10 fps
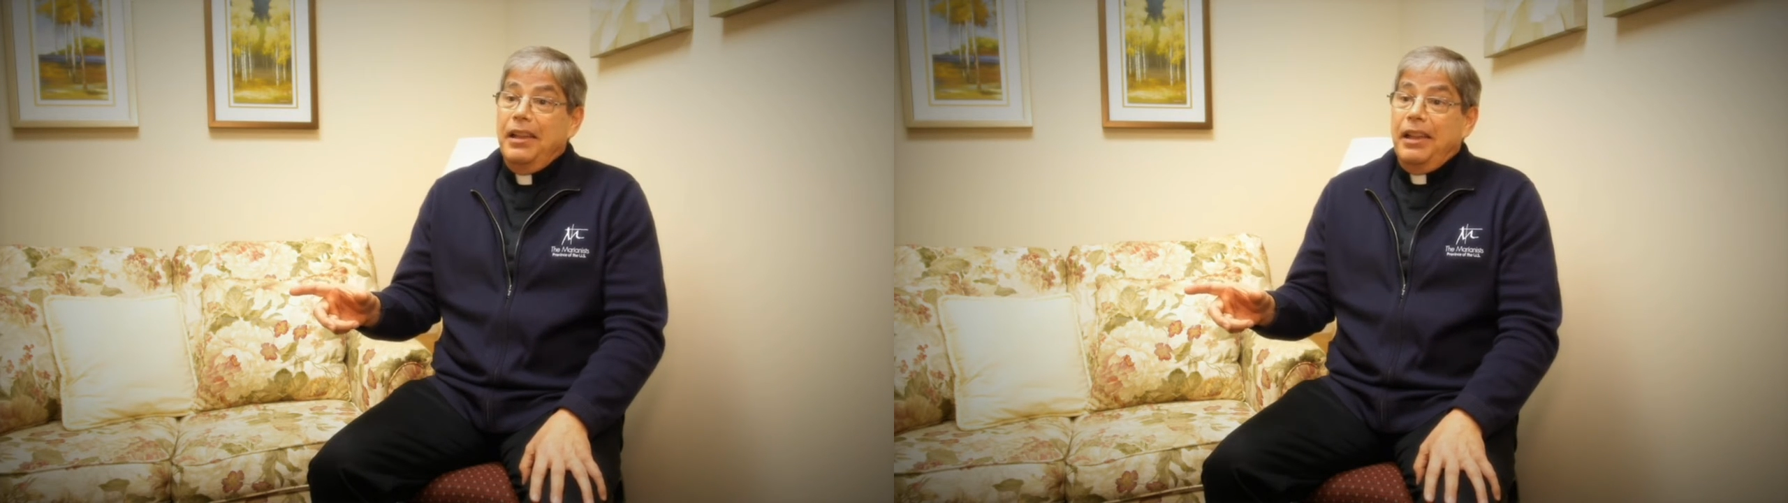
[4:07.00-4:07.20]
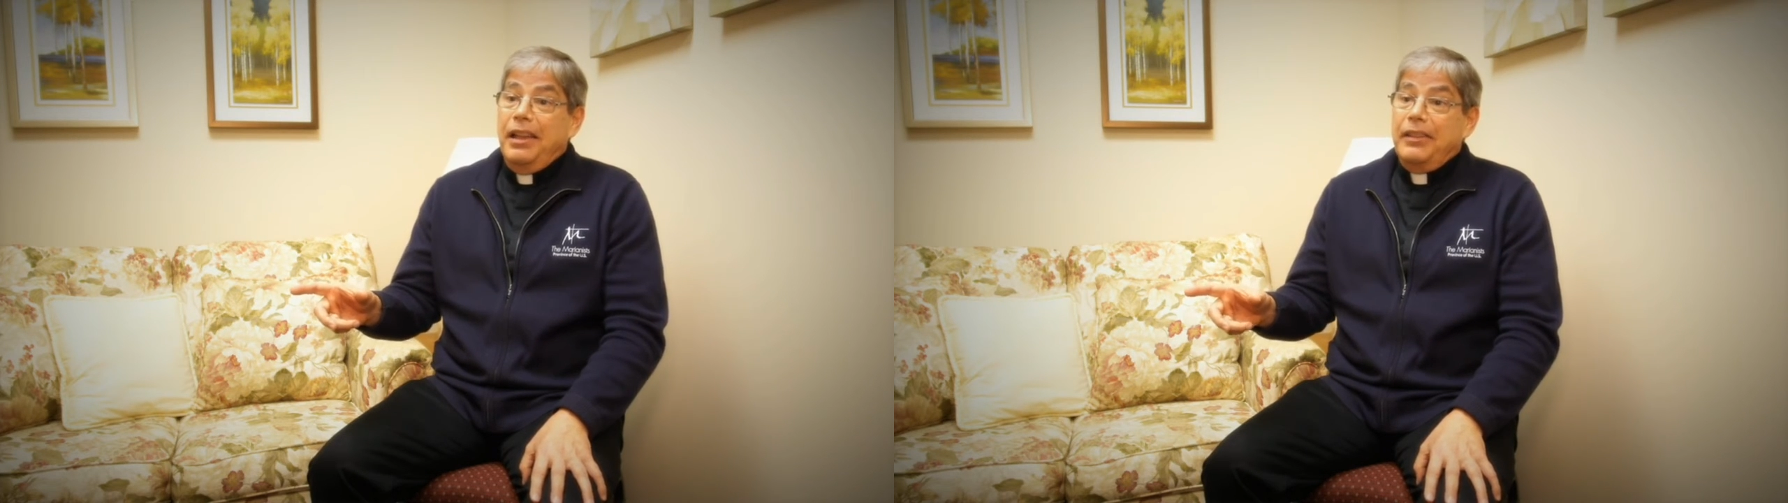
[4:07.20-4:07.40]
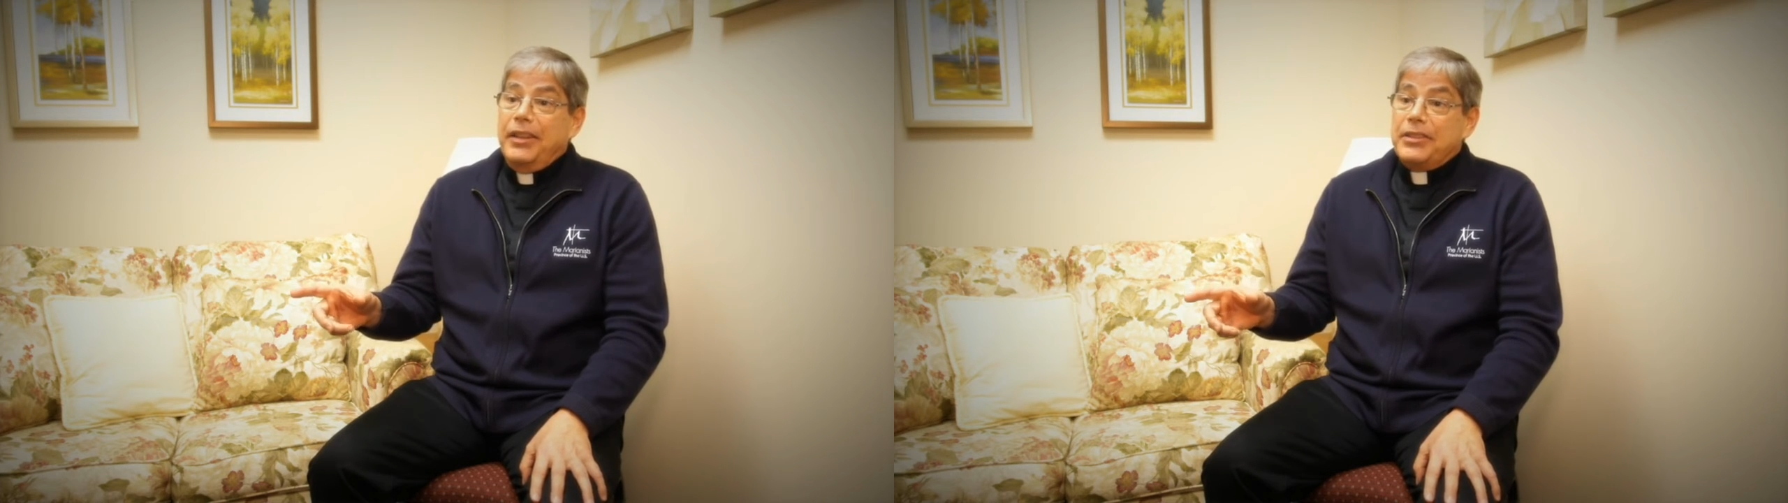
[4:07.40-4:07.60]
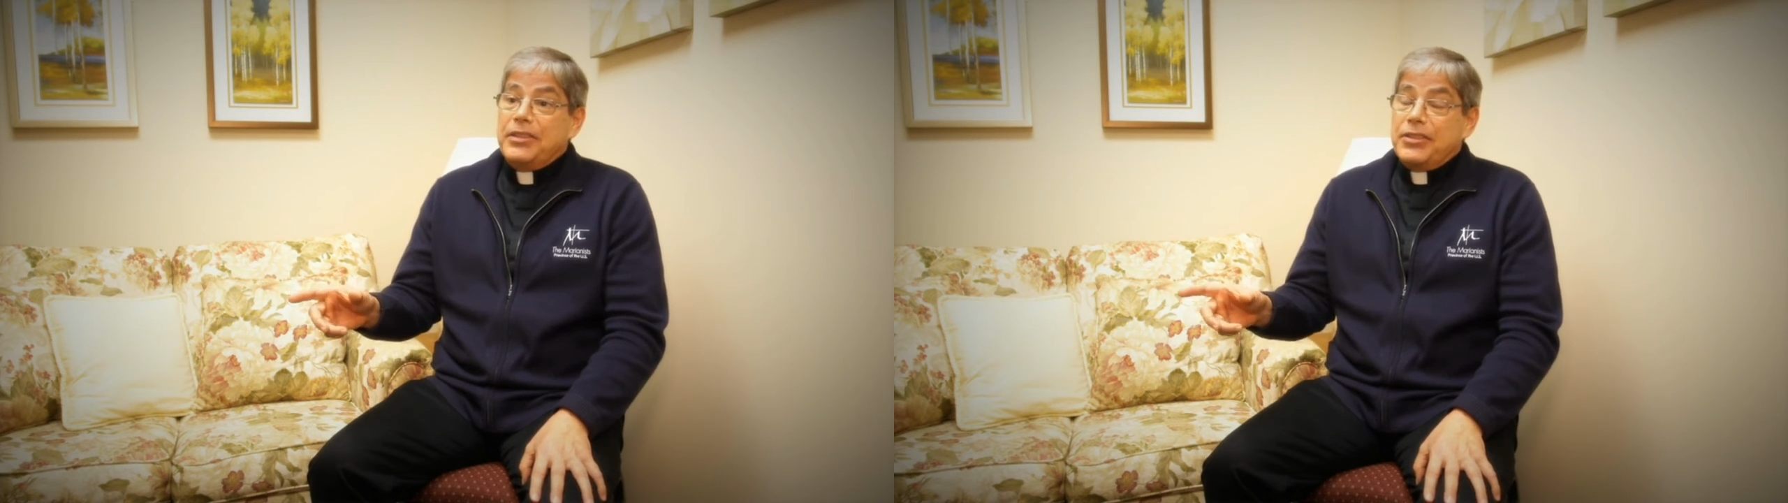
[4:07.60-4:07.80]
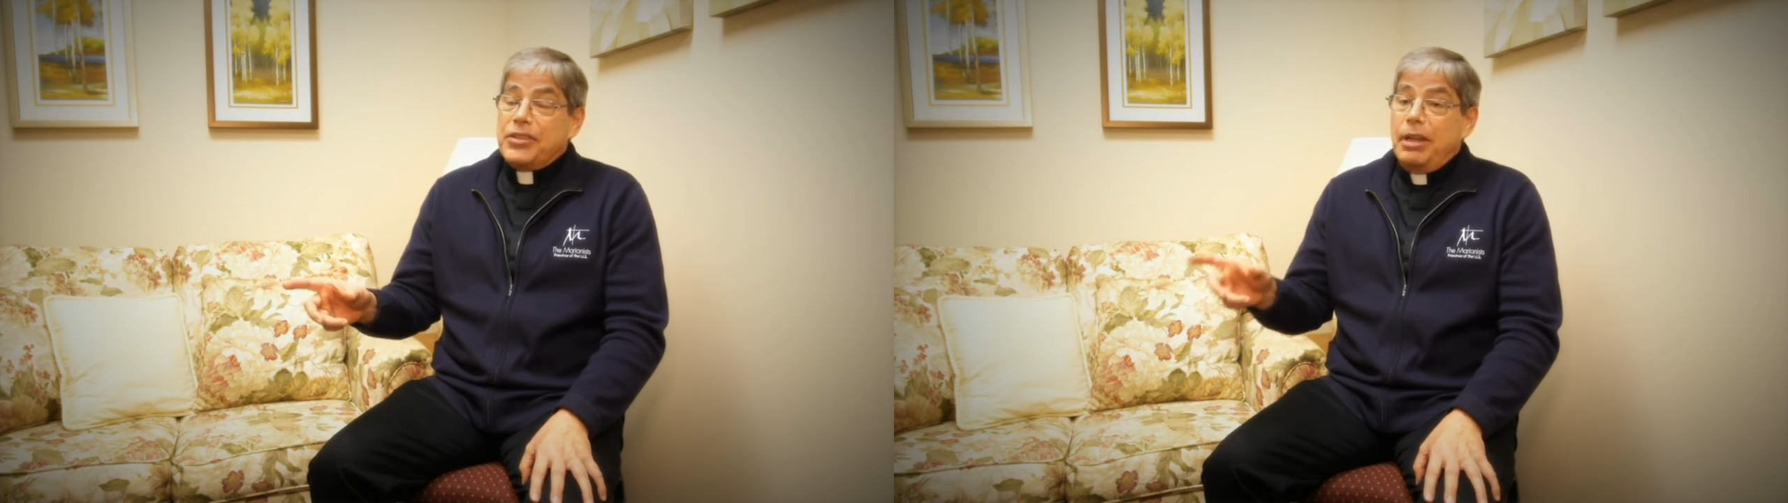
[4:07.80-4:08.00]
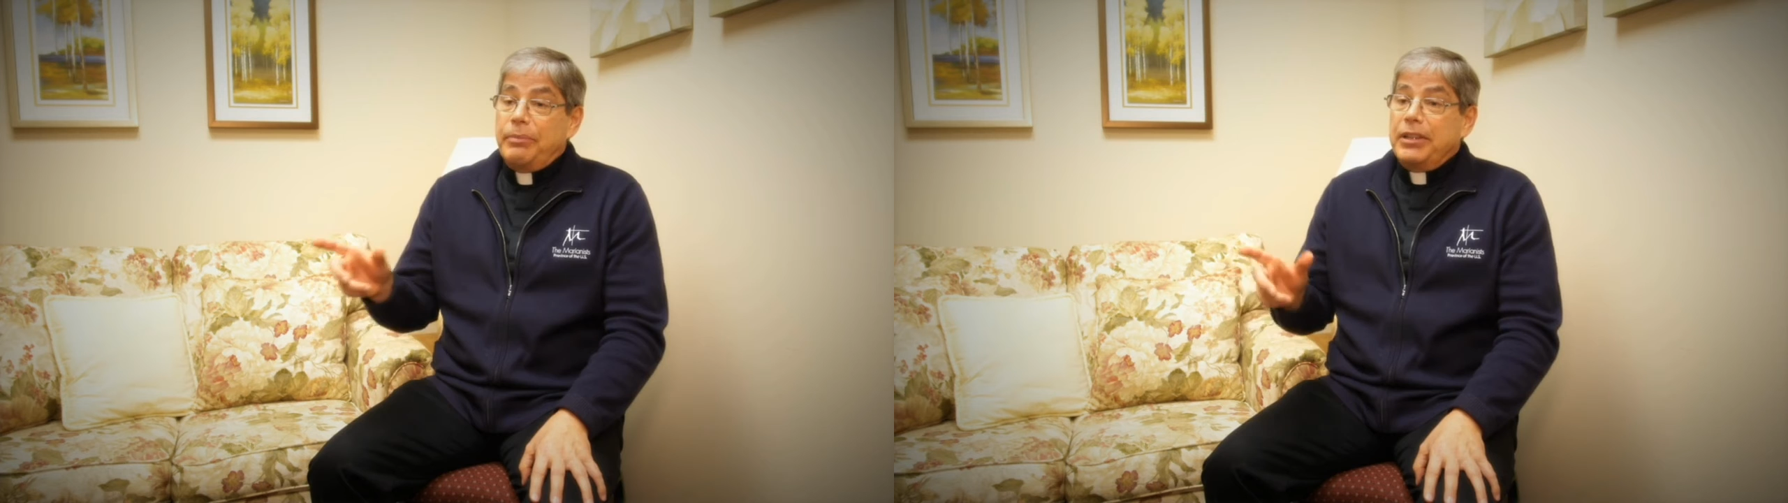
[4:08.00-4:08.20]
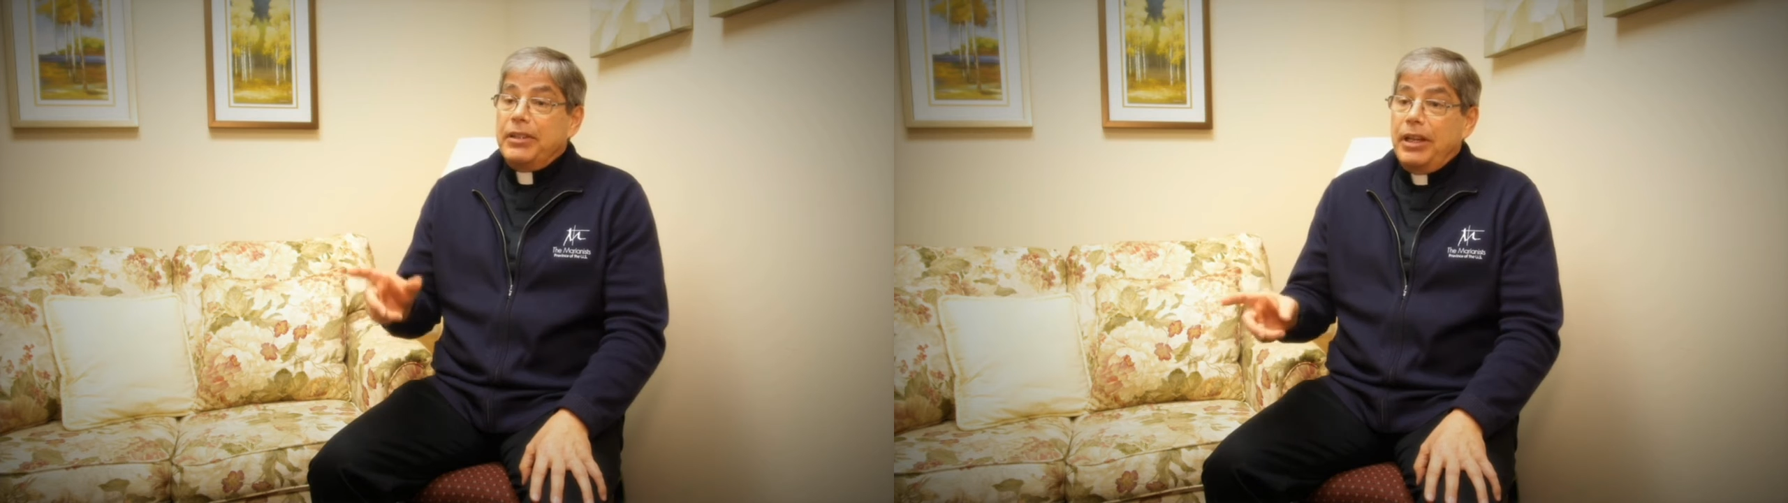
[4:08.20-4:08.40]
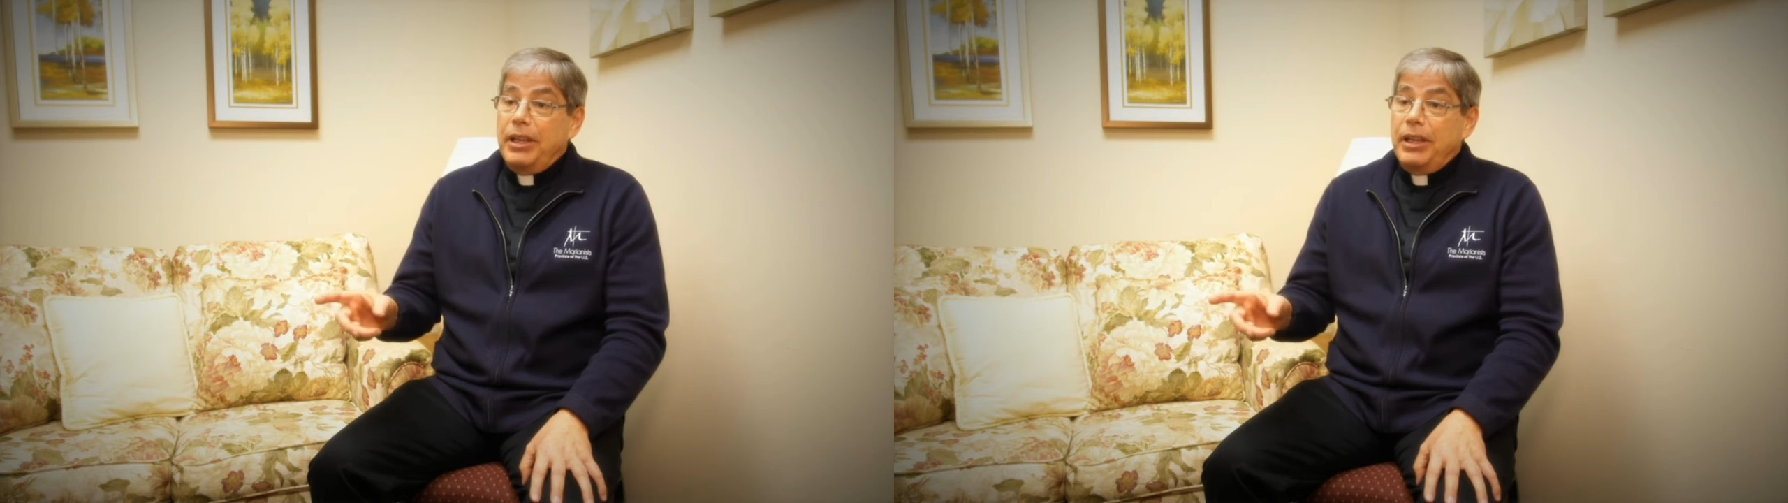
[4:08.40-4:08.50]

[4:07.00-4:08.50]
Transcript: and that that's something that I